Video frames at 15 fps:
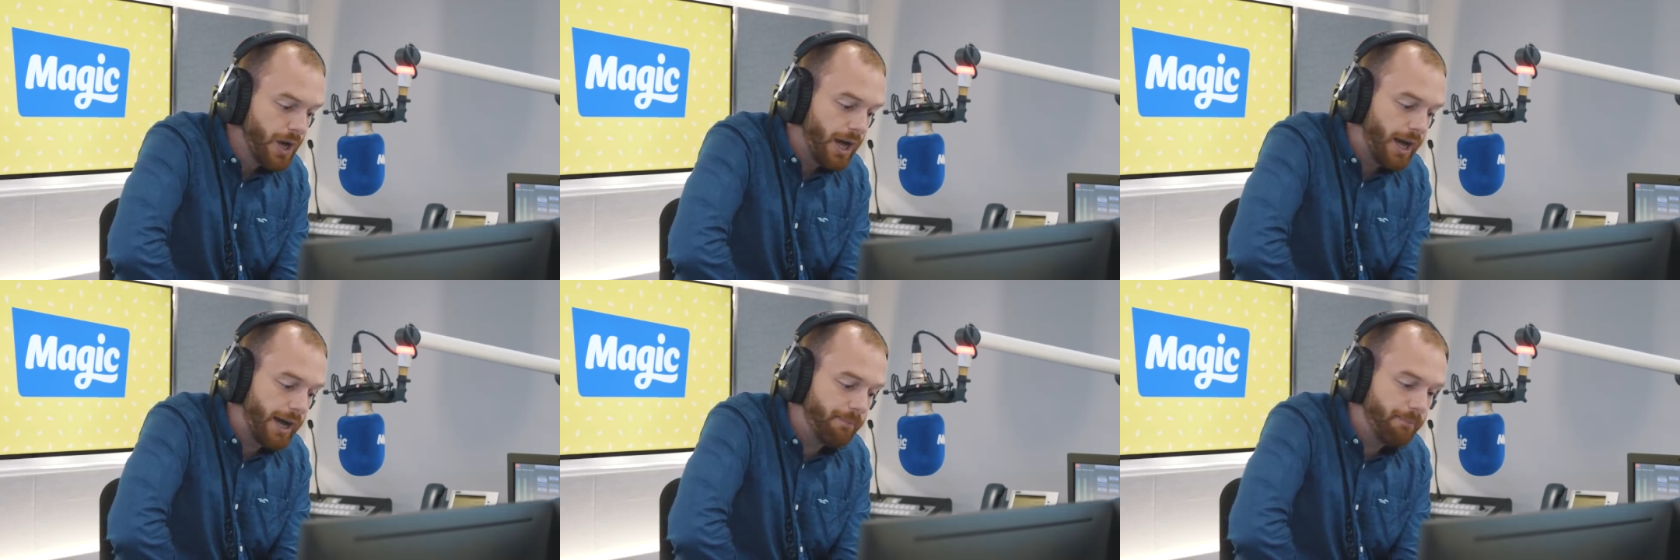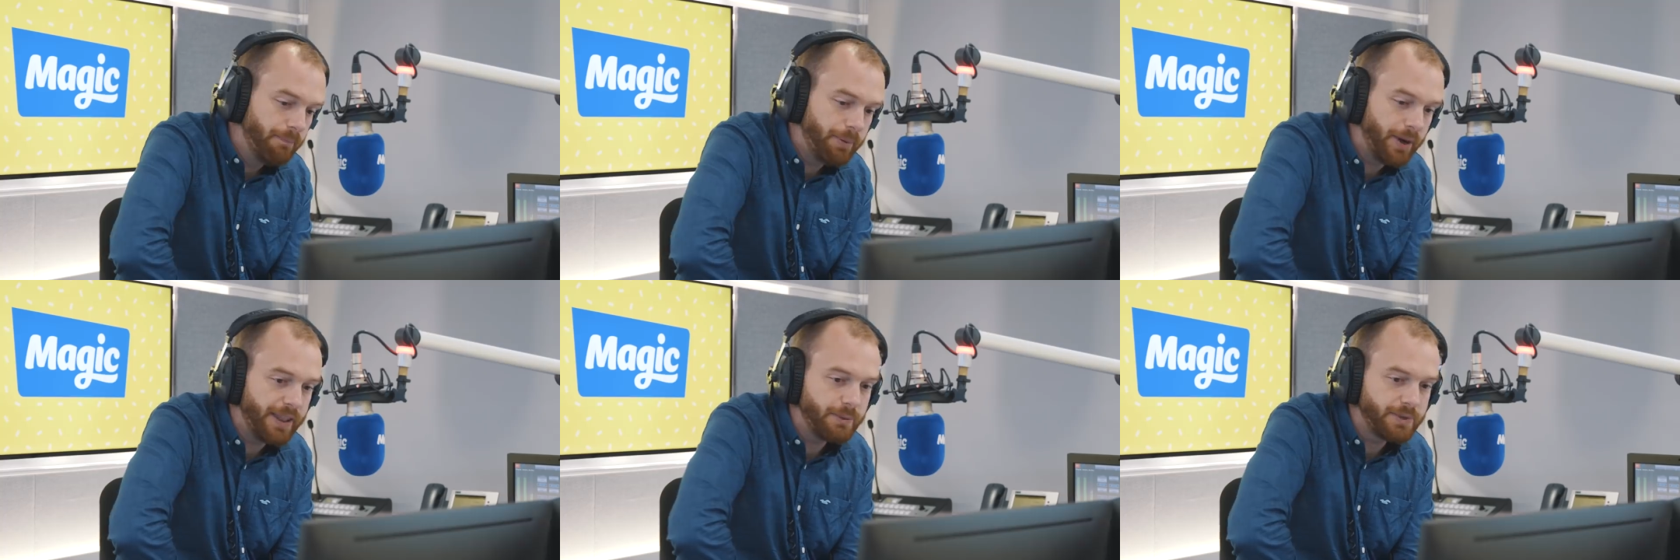Um,
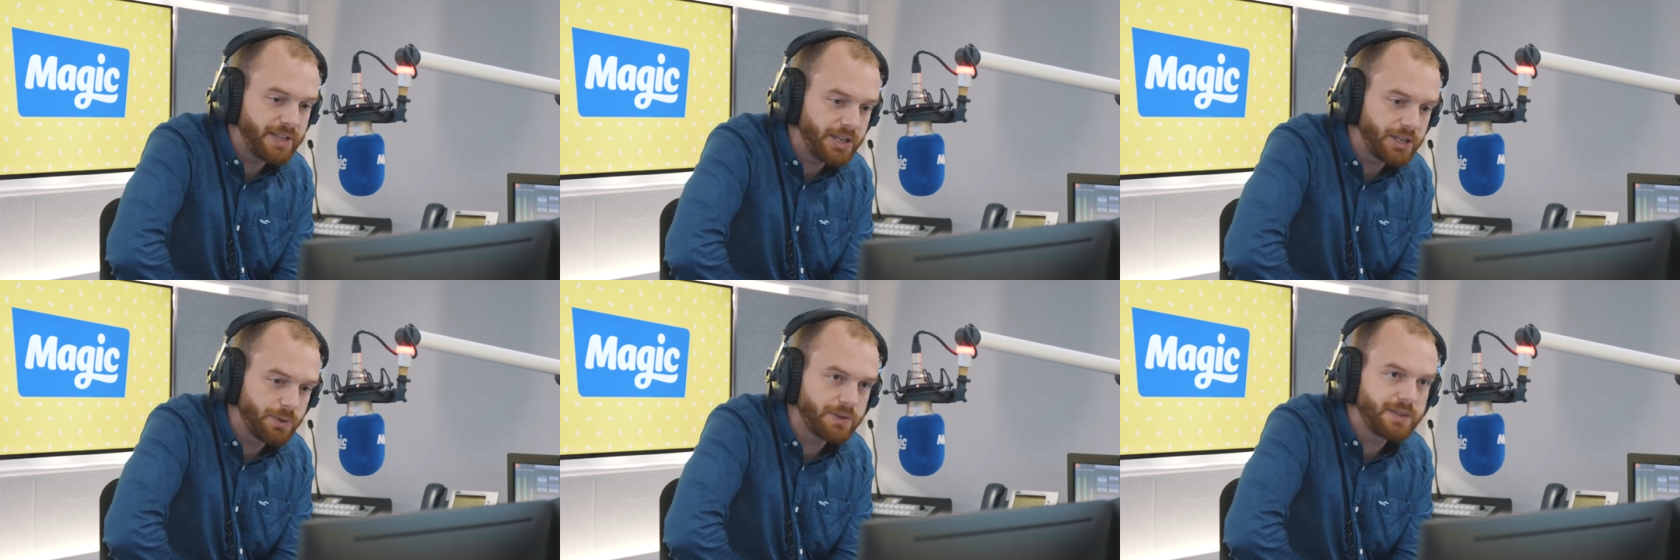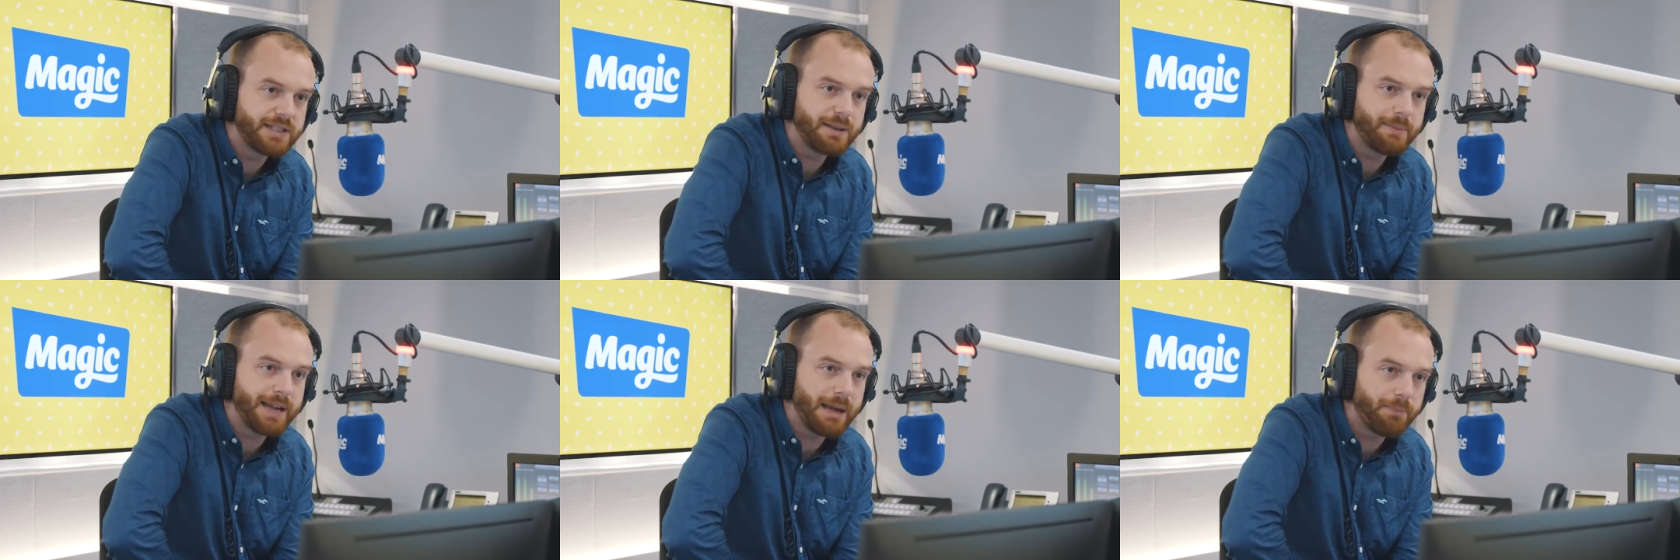but there was an issue, wasn't there?
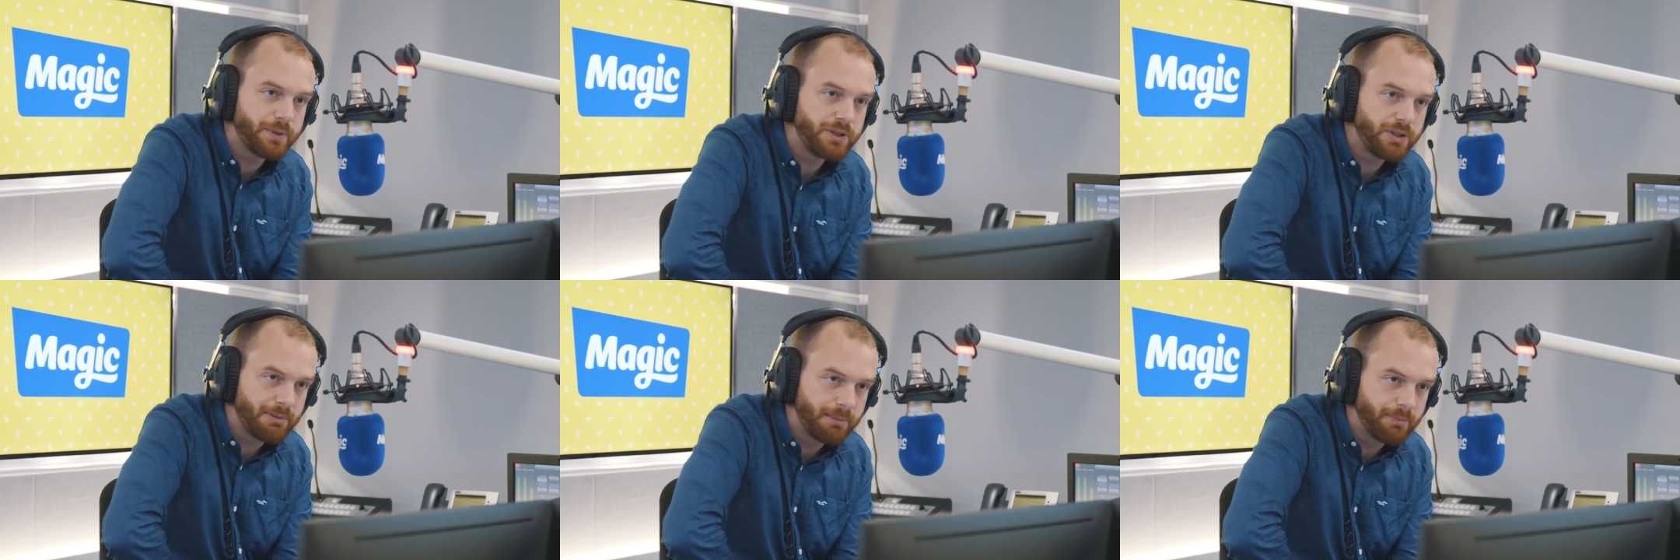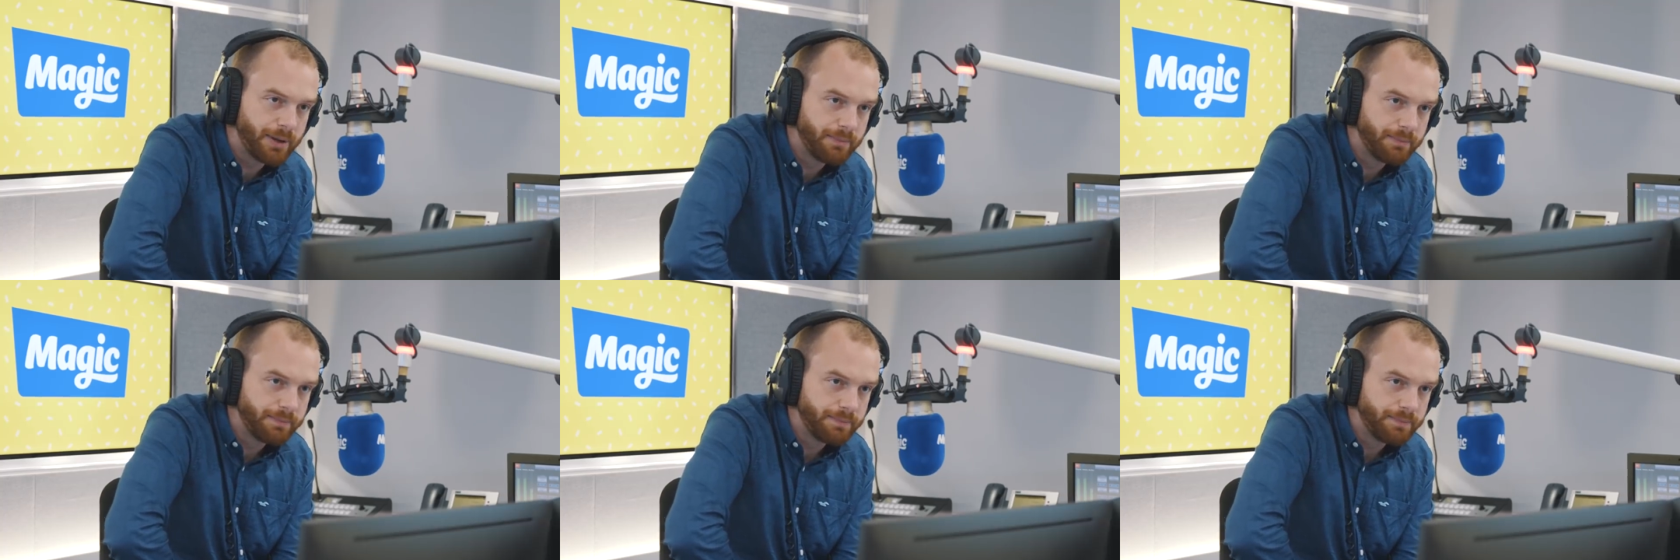Something happened. Do you remember?